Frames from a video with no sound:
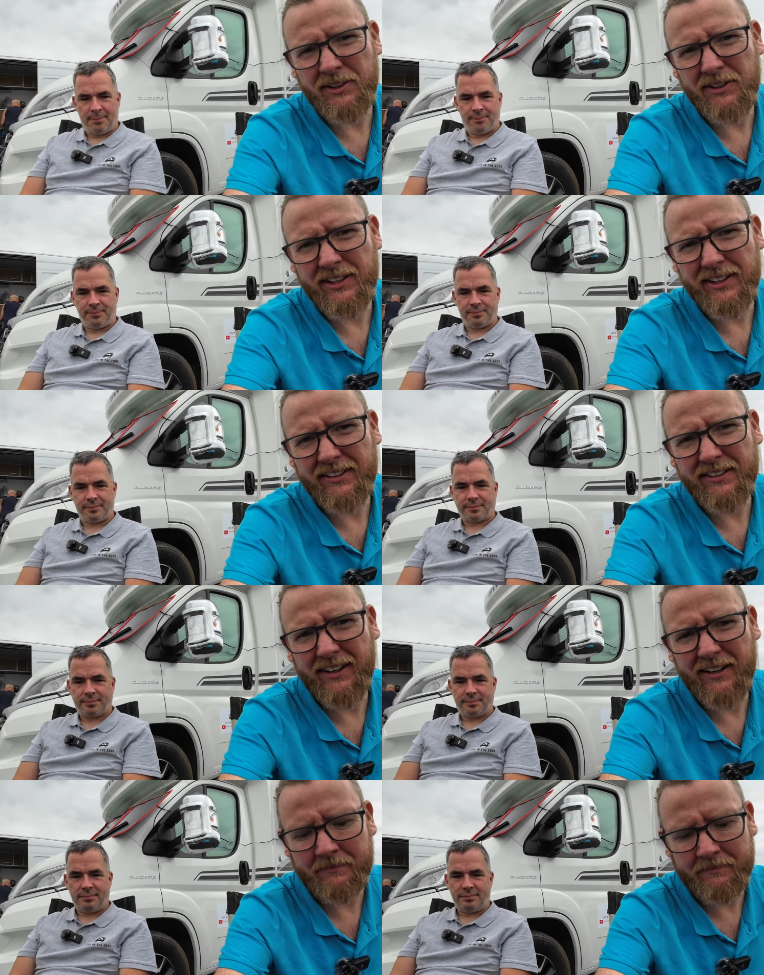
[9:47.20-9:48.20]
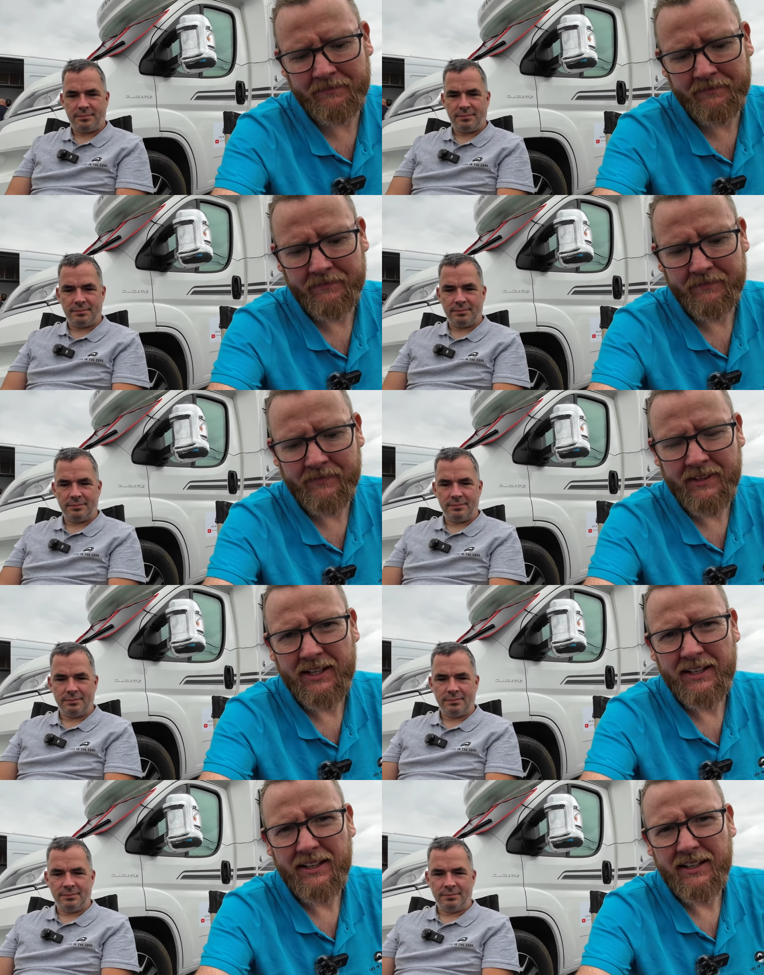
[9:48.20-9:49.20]
Speaker 1: look at um,
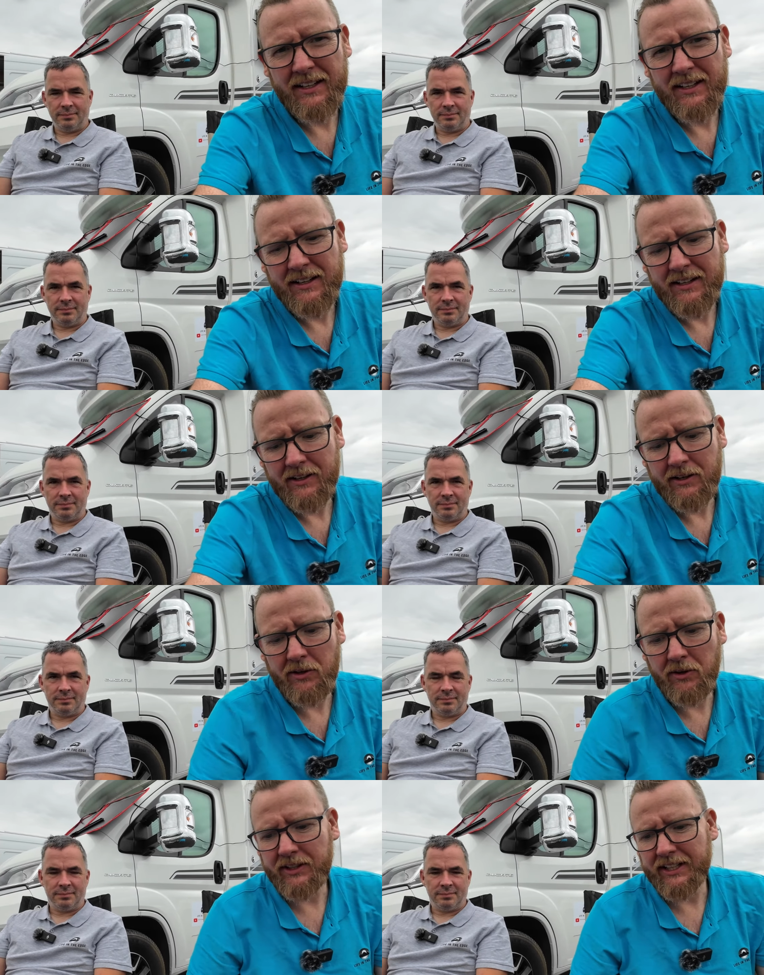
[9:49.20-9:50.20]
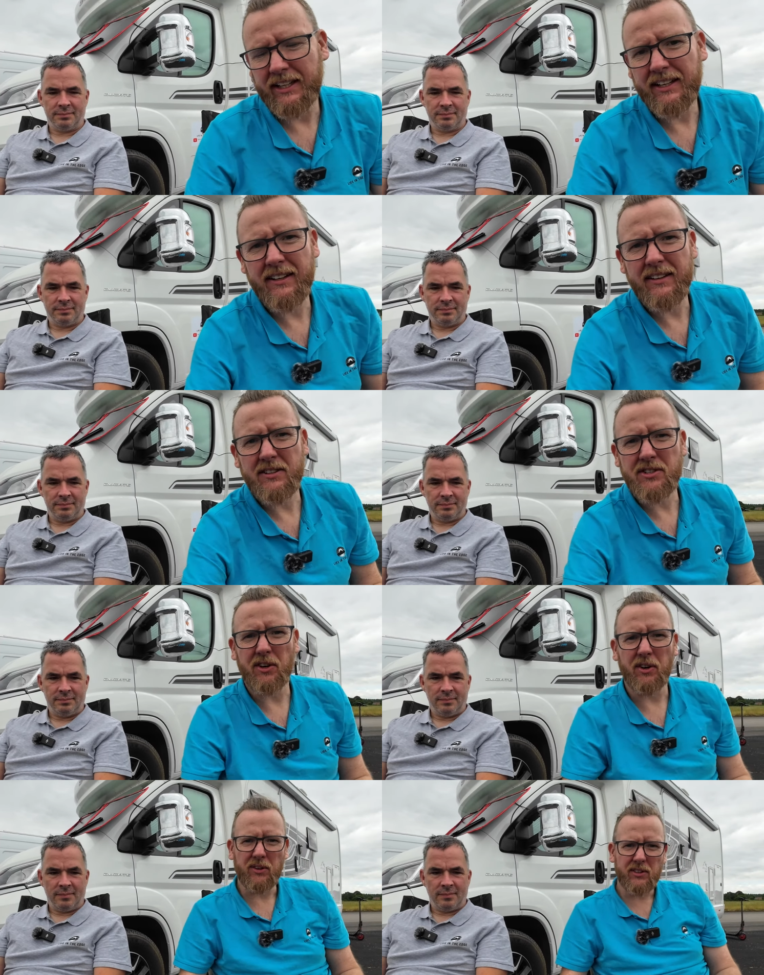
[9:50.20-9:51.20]
all the uh, the
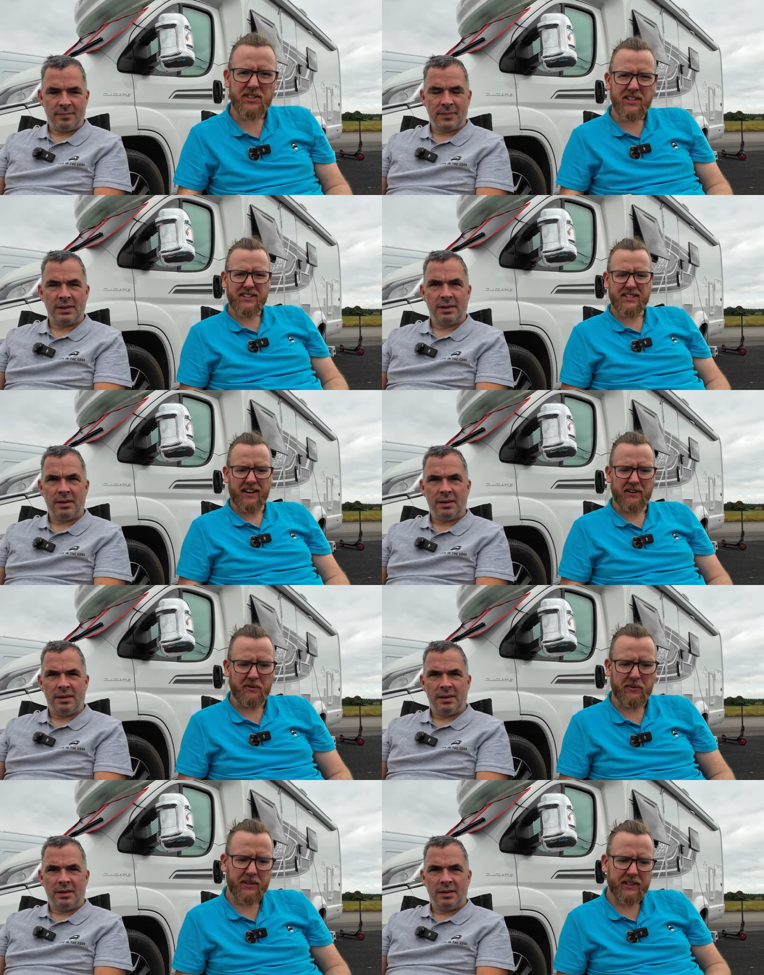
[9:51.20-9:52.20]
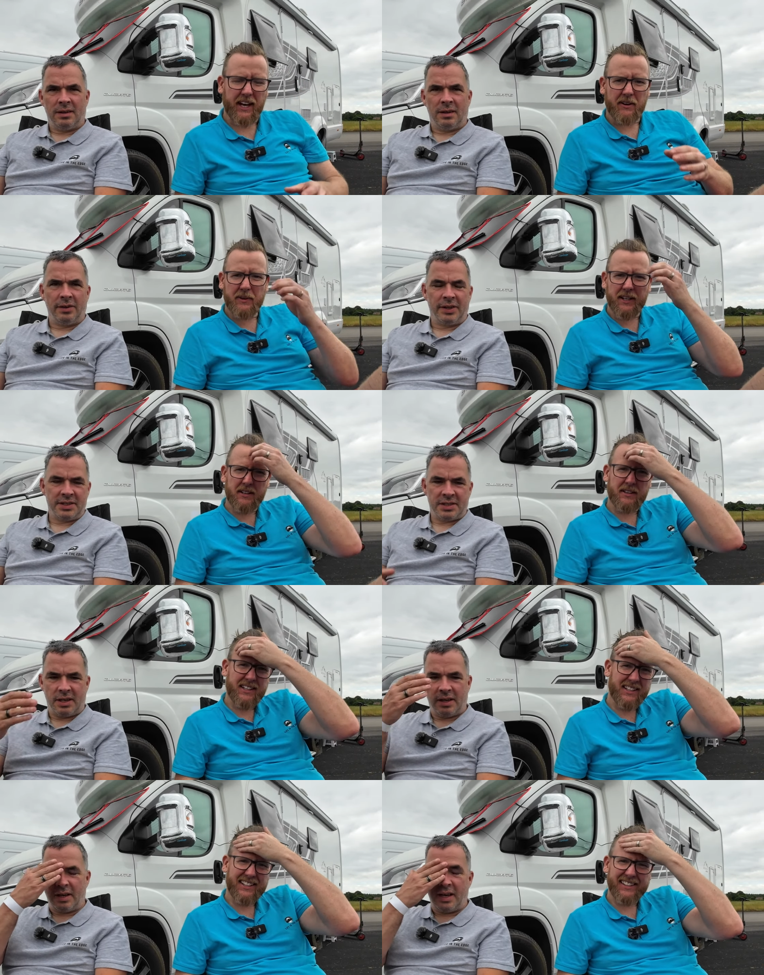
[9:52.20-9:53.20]
stalls. So yeah, Oh, we're gonna.
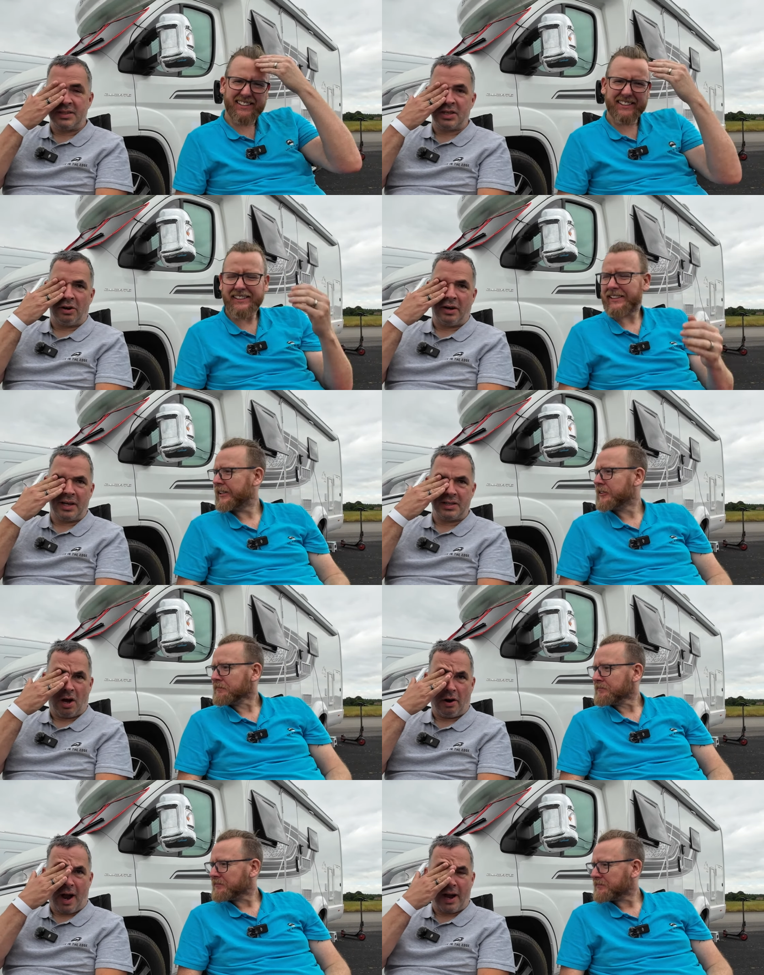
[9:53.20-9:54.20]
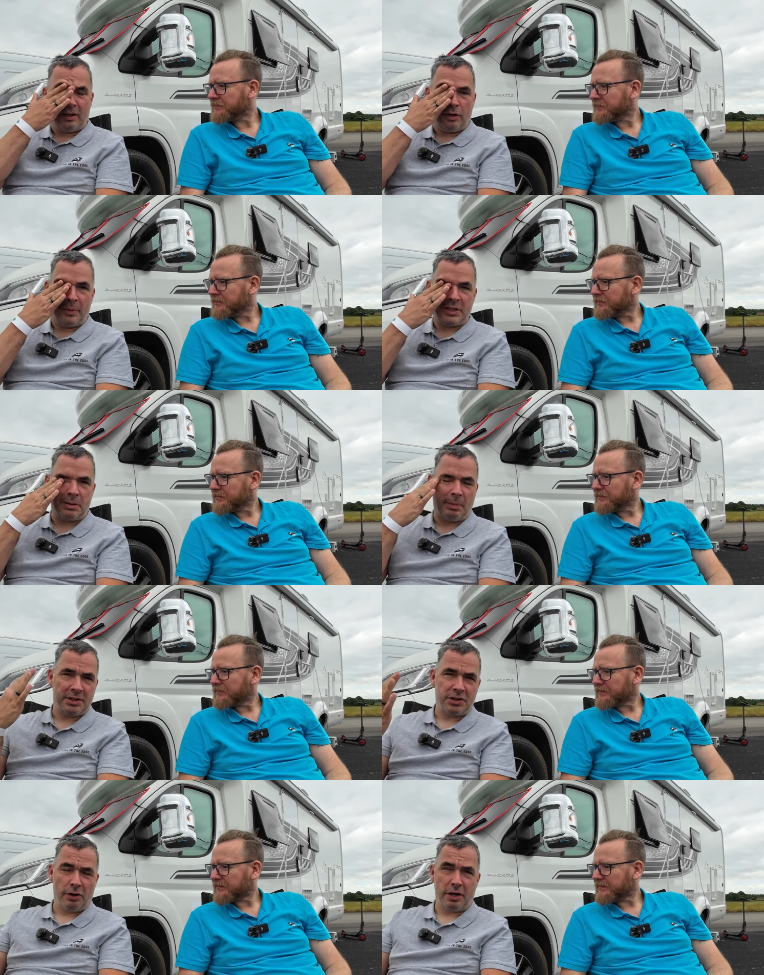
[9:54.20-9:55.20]
Speaker 2: It's all, it's all right. Little Mr.
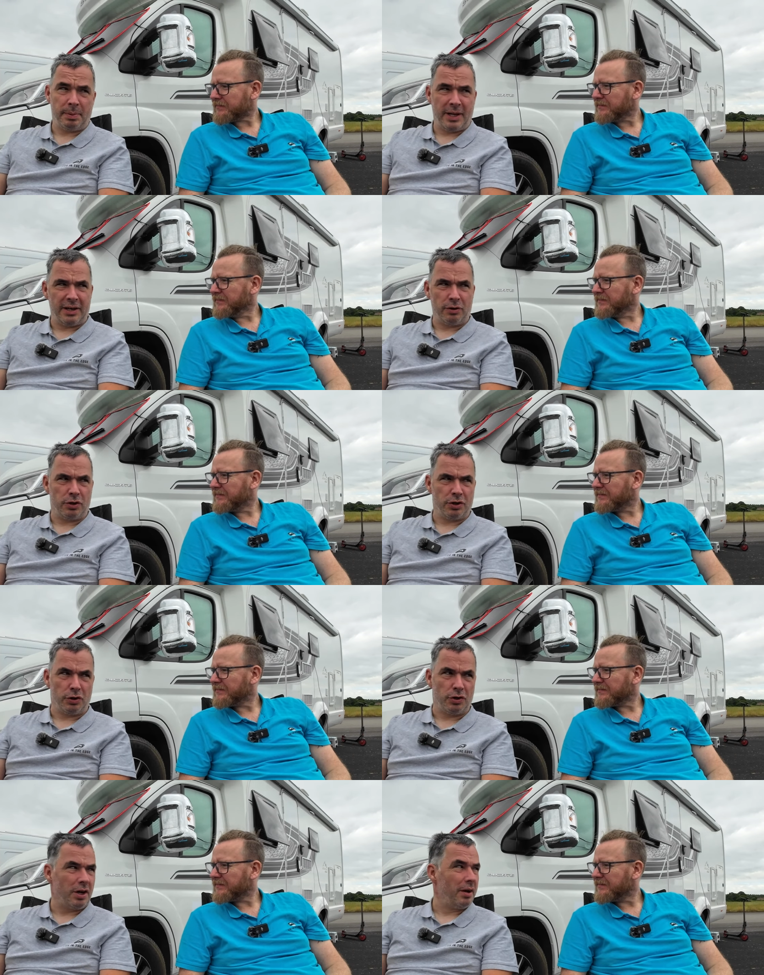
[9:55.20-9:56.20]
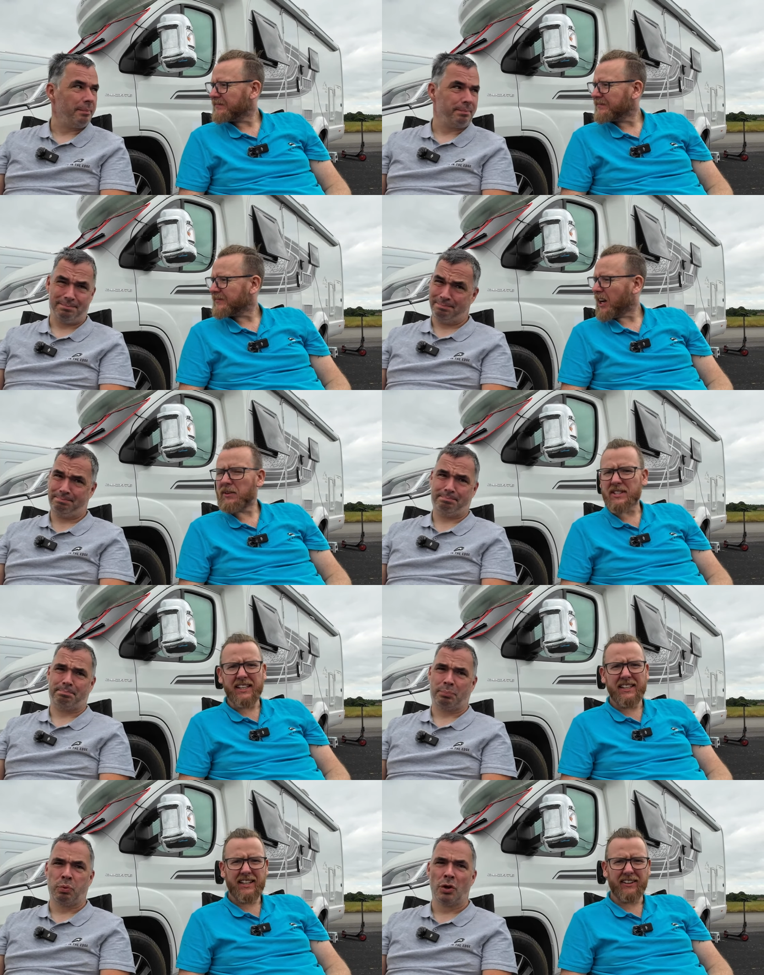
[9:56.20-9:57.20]
Man's already played Duck a Duck. Oh, is he?
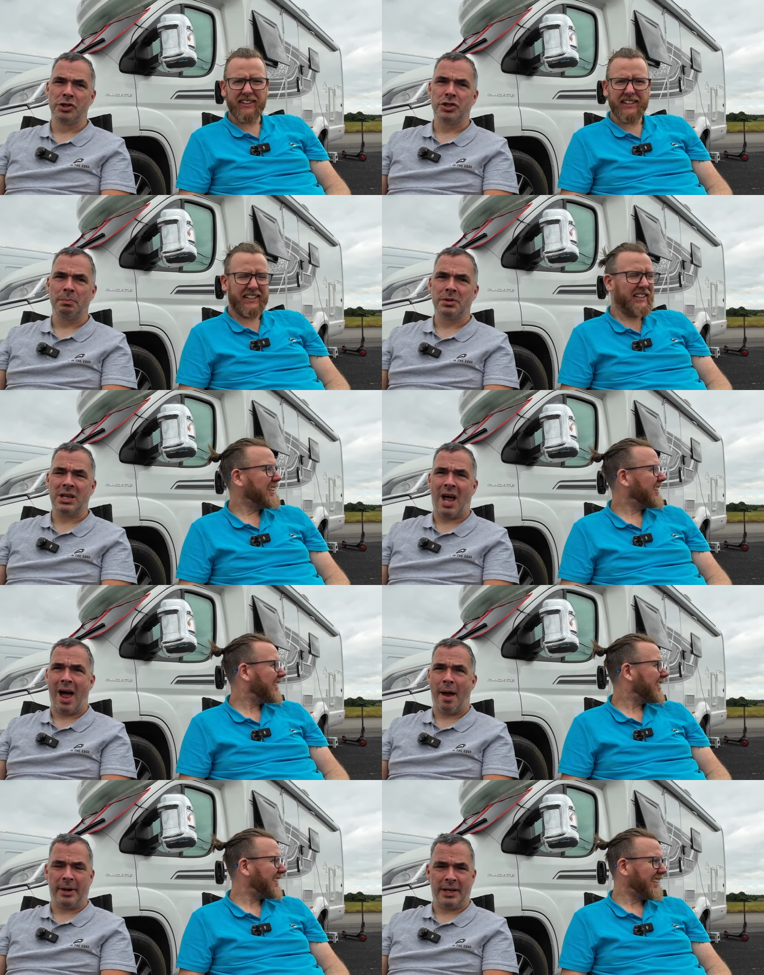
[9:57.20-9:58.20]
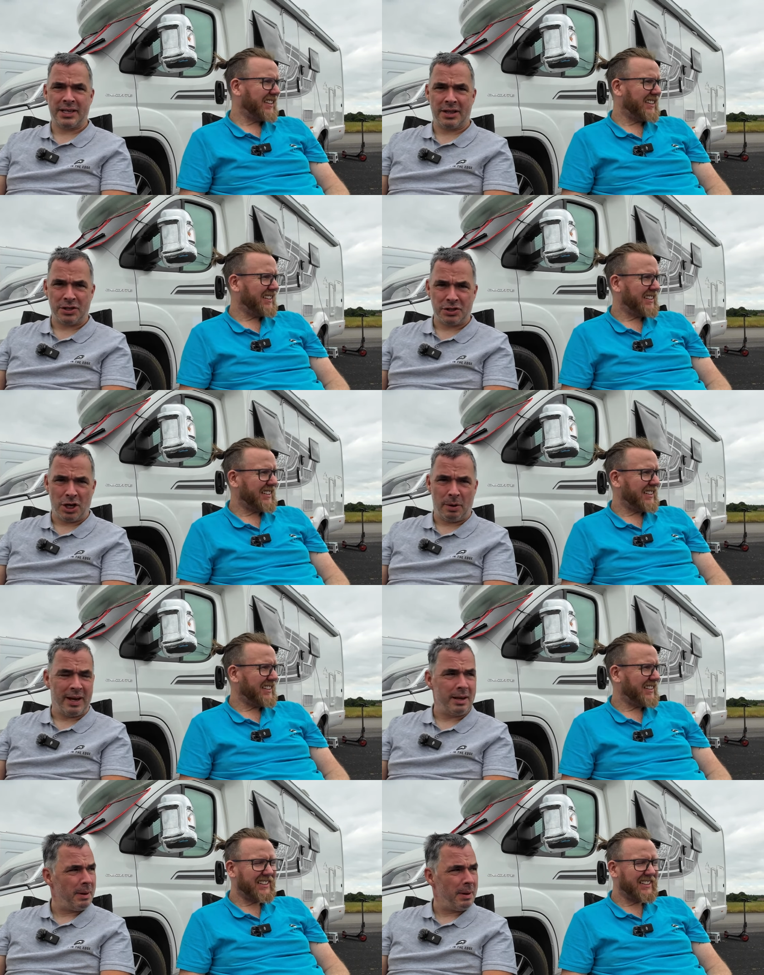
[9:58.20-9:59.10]
Run right. some slime, and I said, "There's no way you're